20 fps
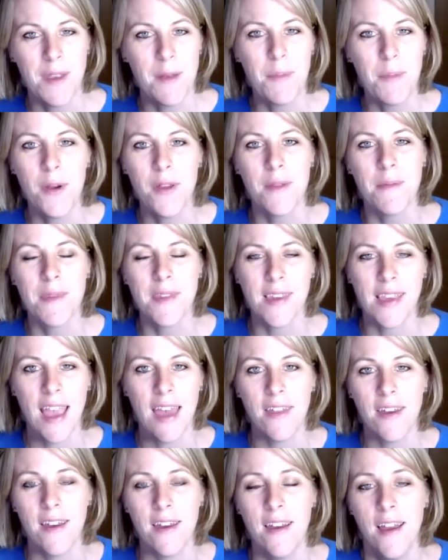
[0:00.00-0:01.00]
I put them
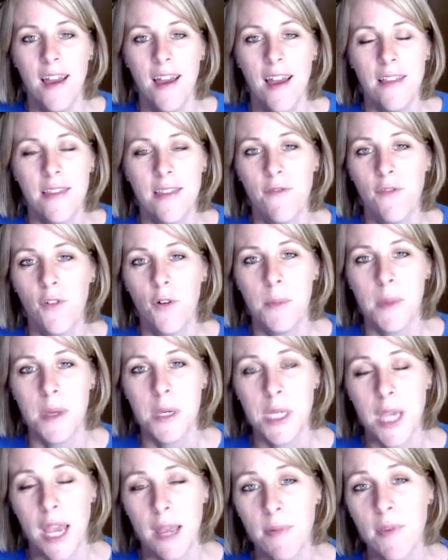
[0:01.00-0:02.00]
together to form the
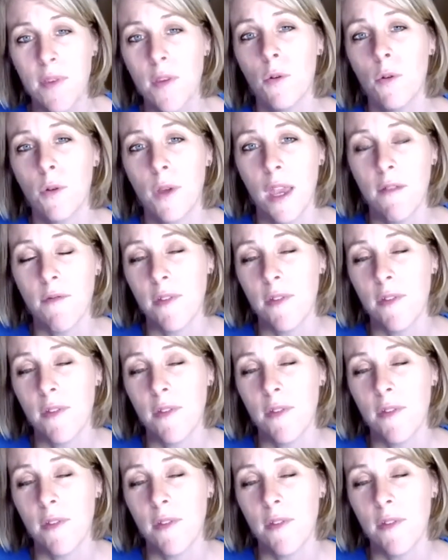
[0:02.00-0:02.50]
Shapes Toolkit